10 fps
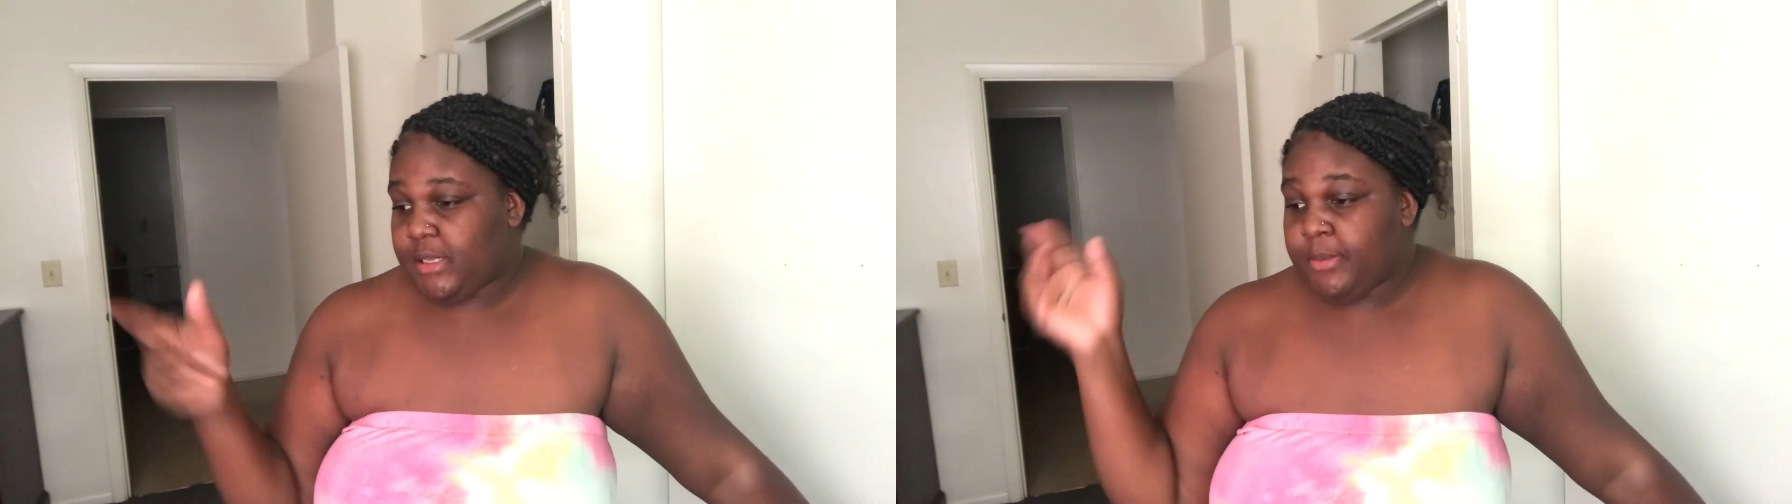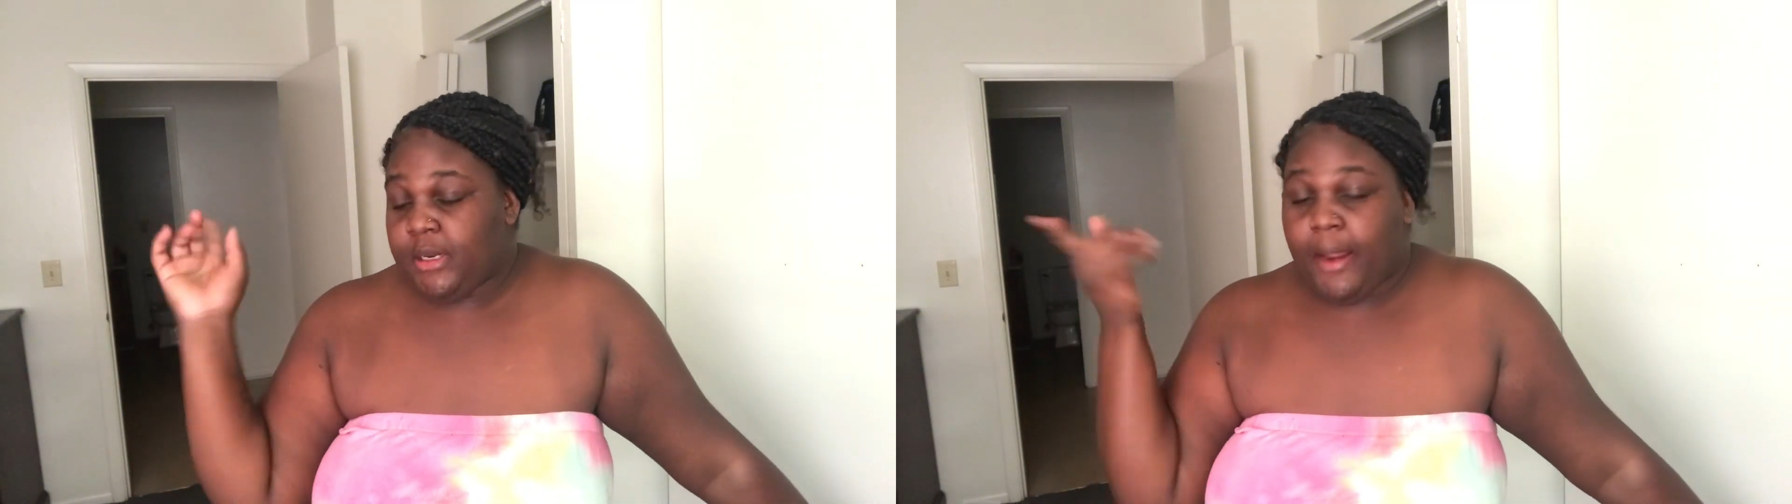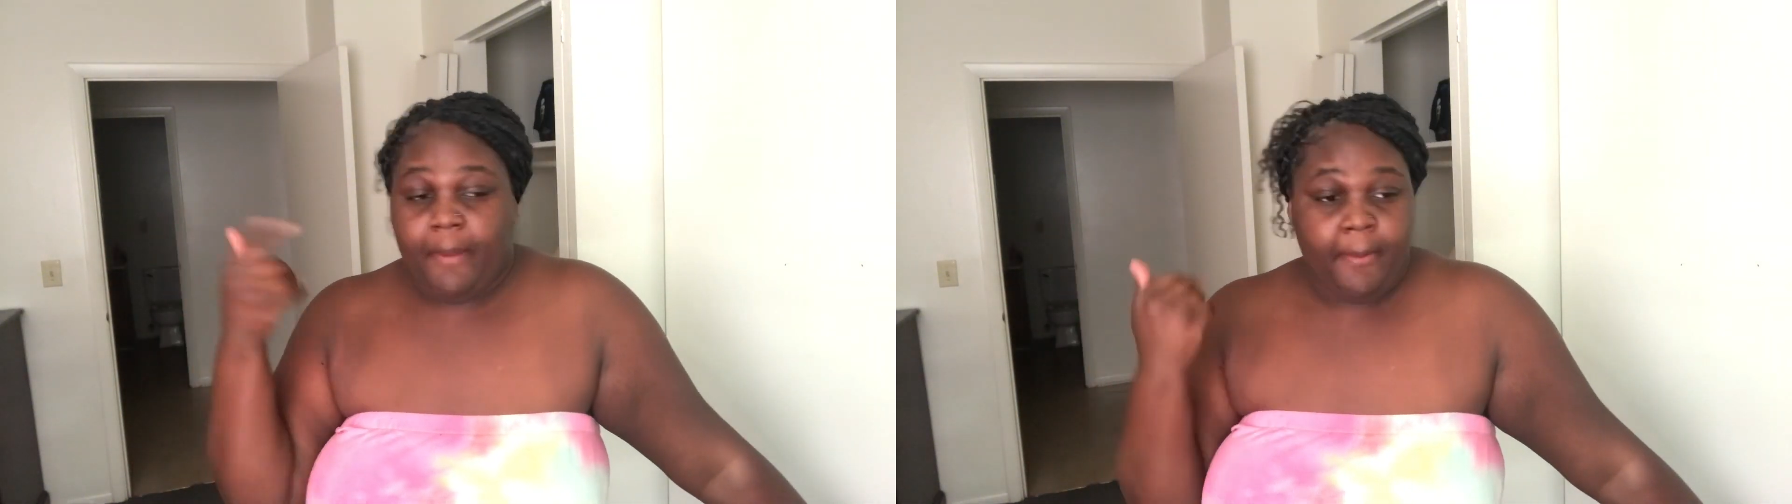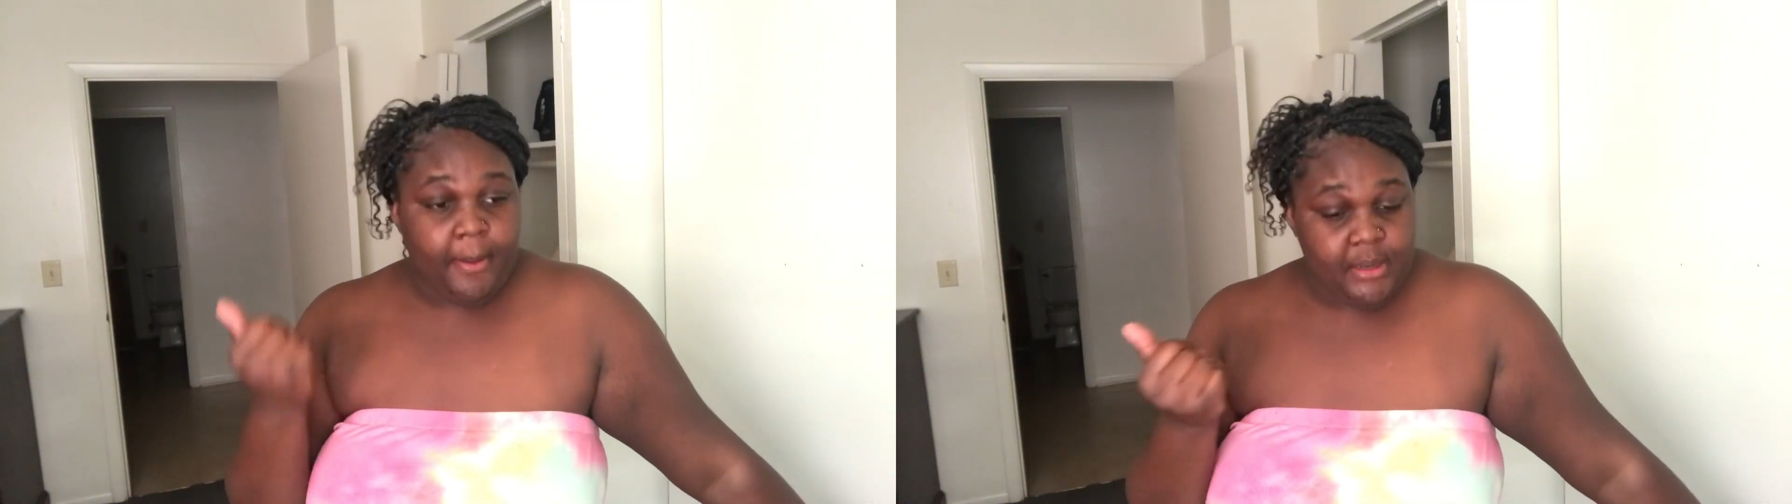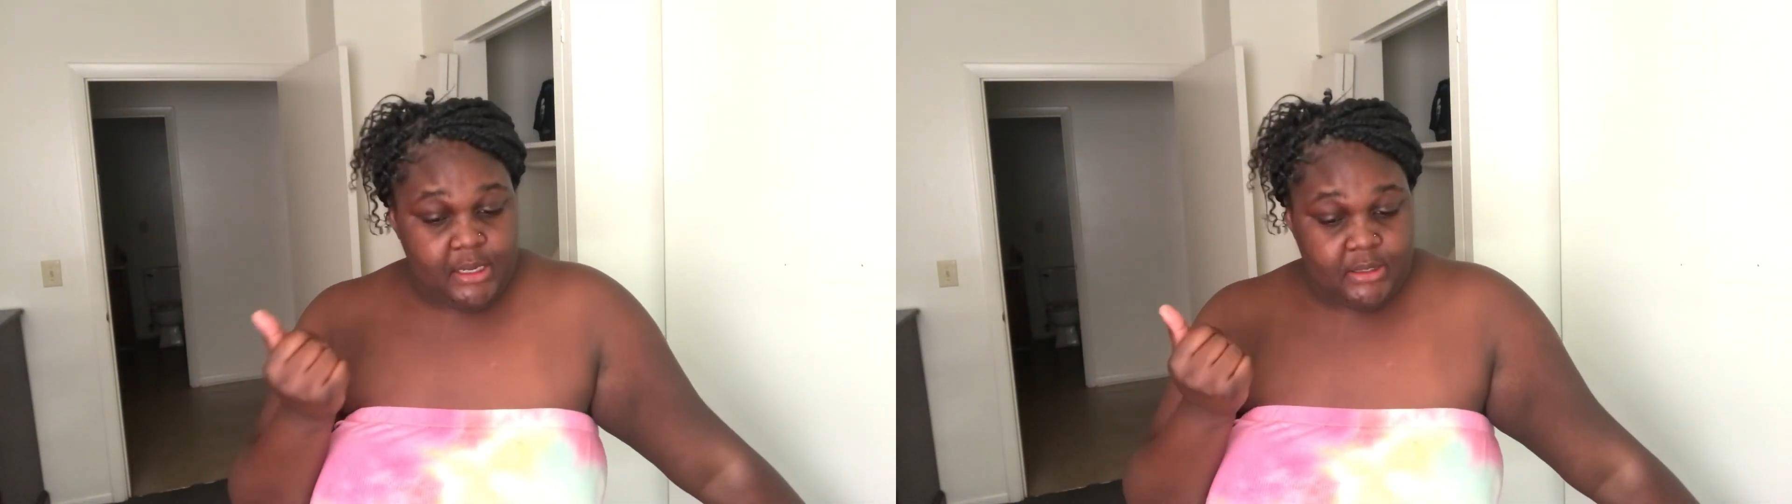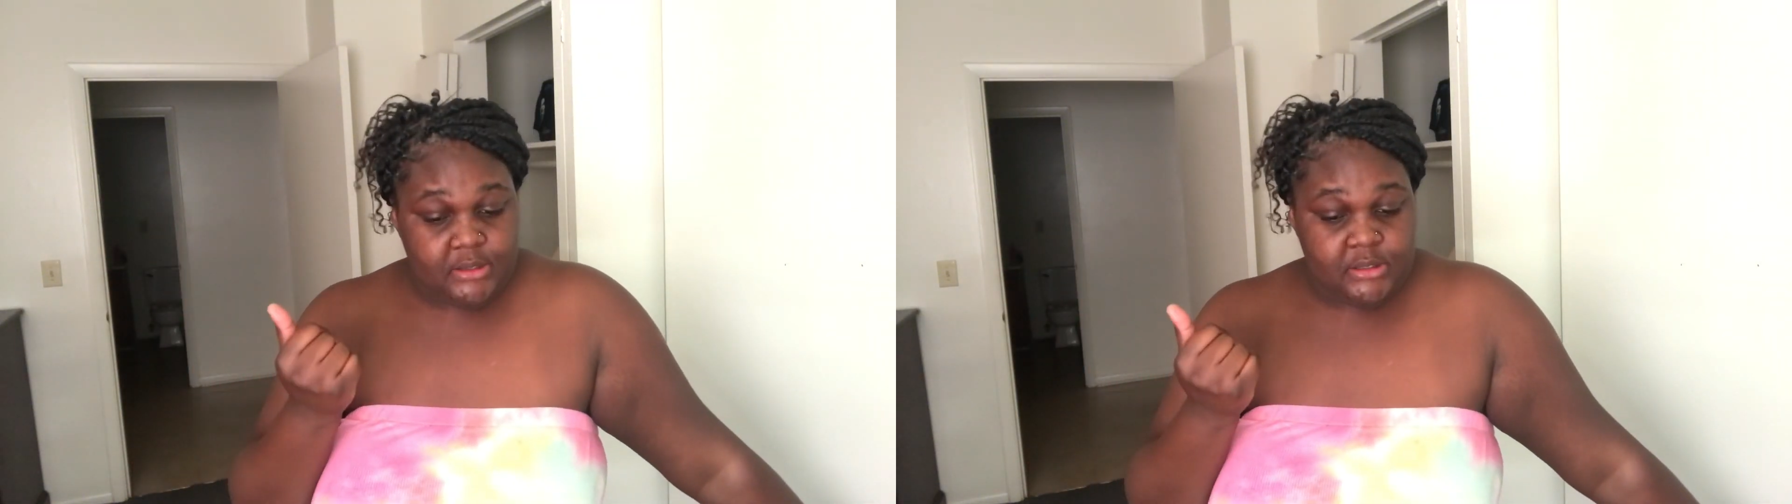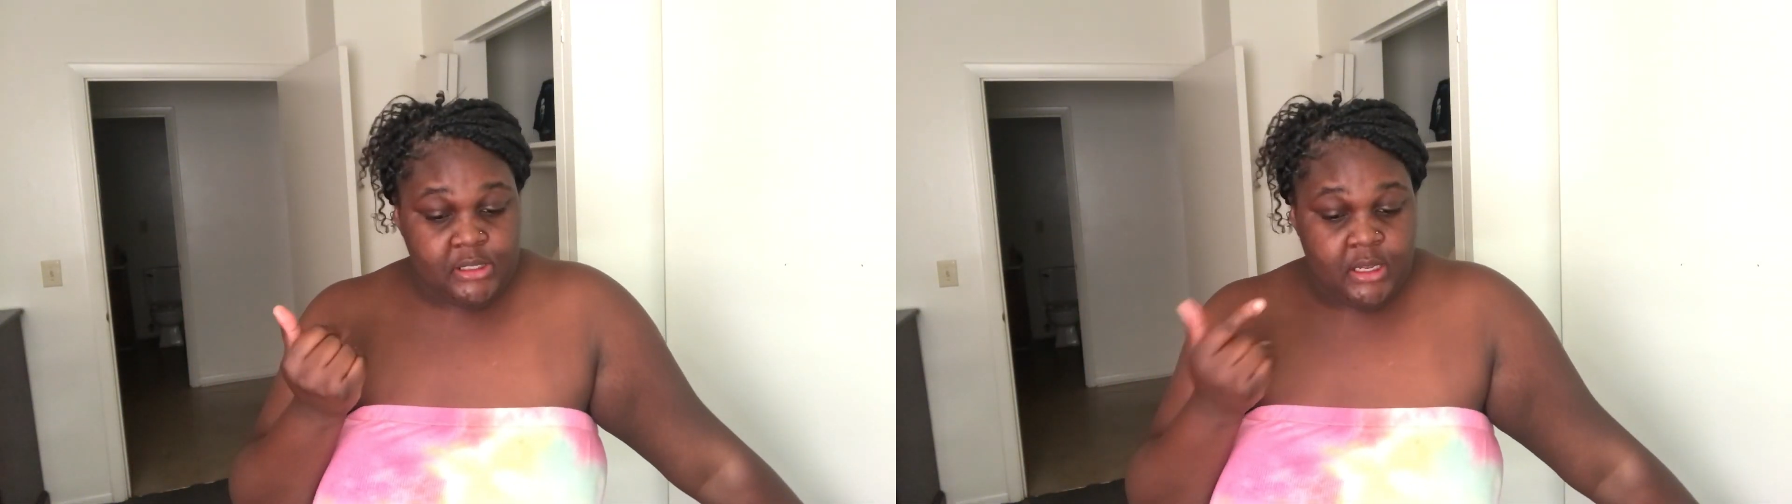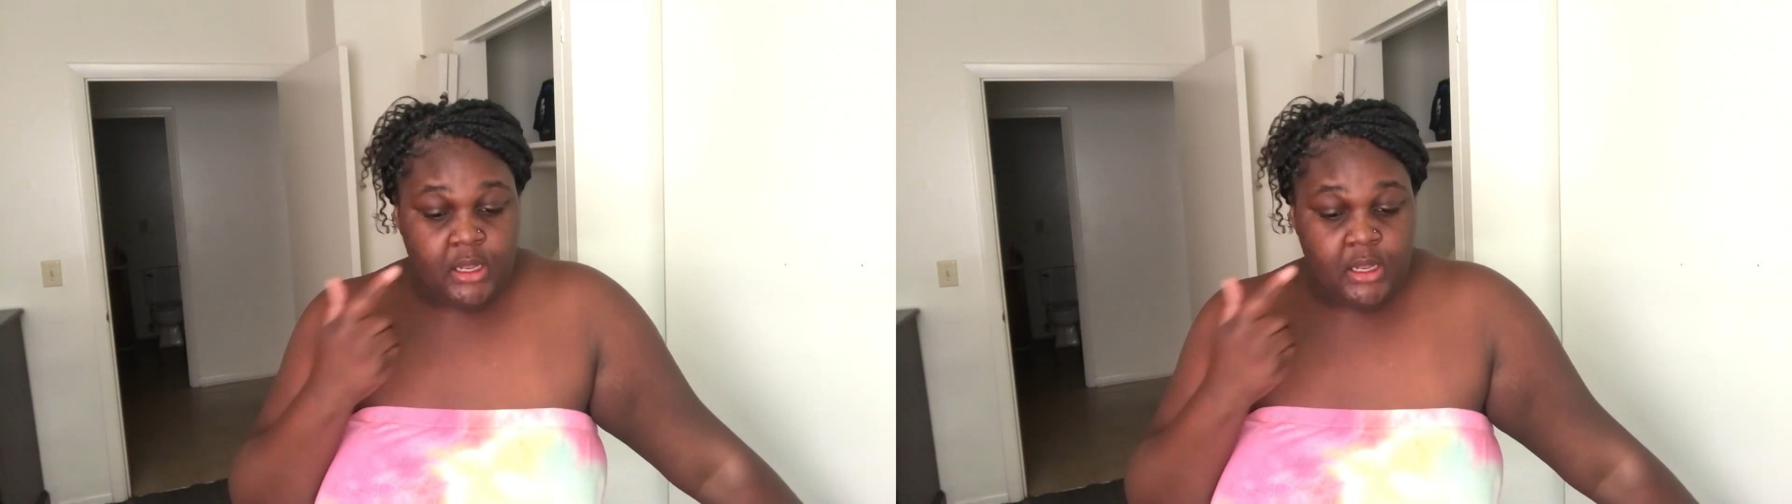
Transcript: I mean, at my mom's house.